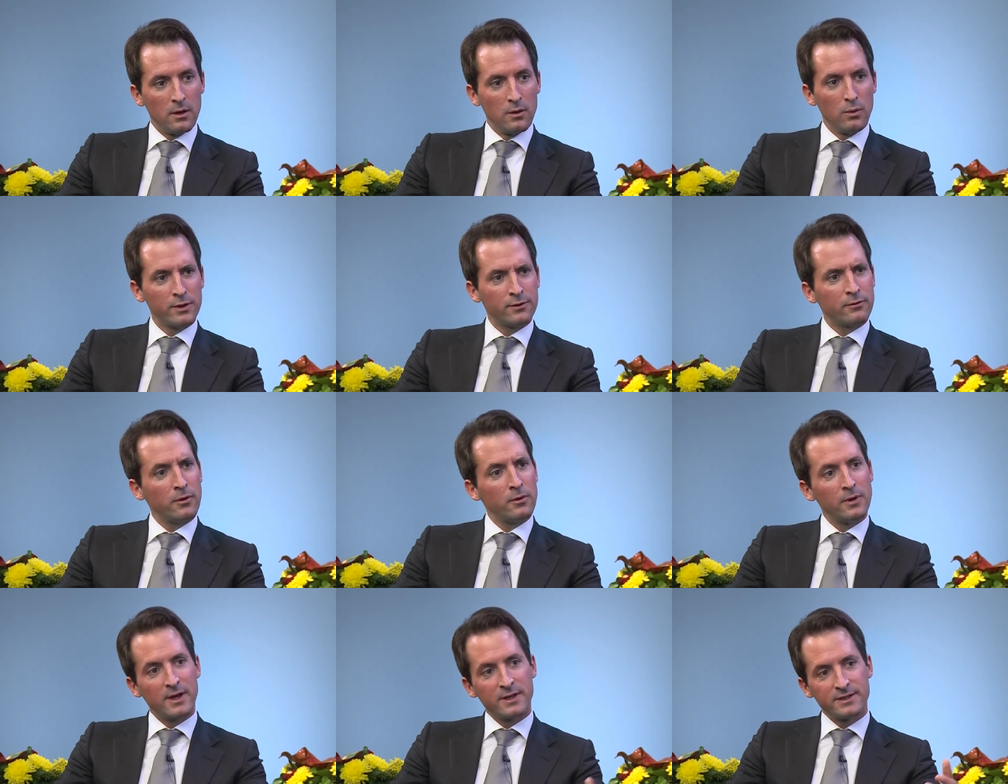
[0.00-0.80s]
What
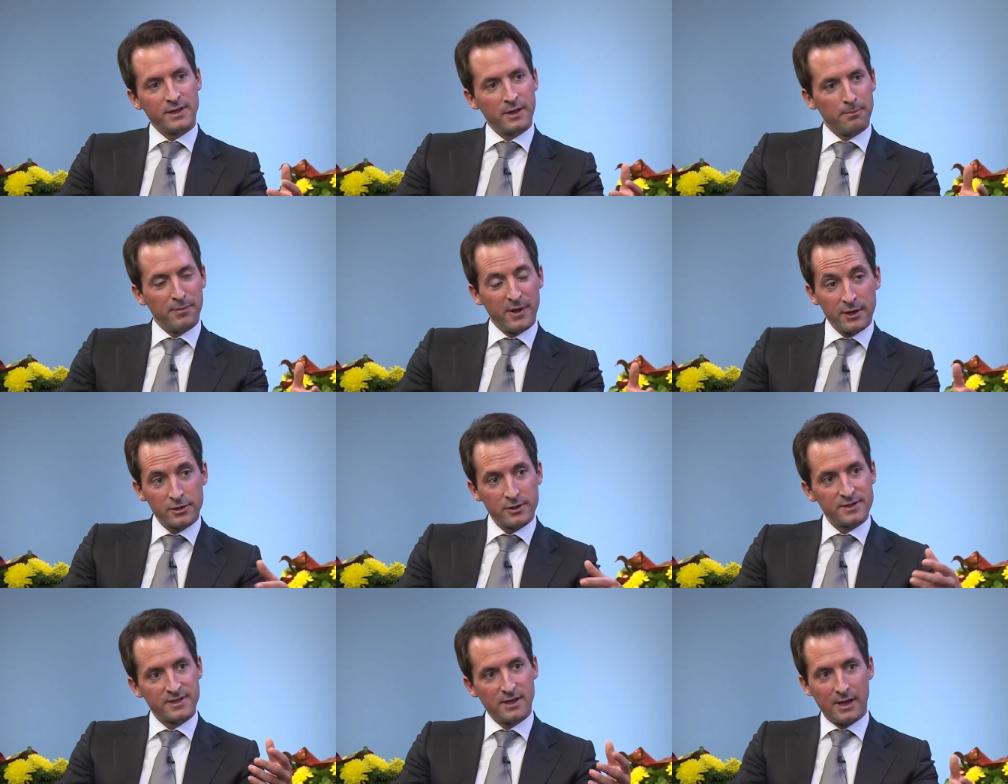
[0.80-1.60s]
role has uh,
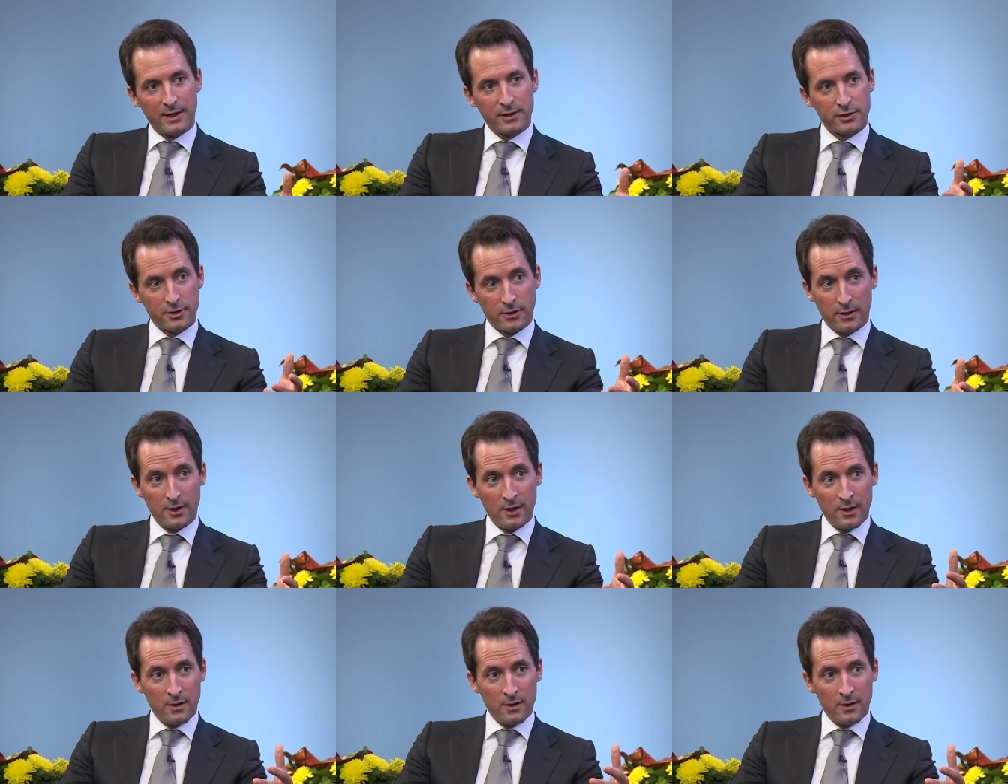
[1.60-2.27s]
patient selection?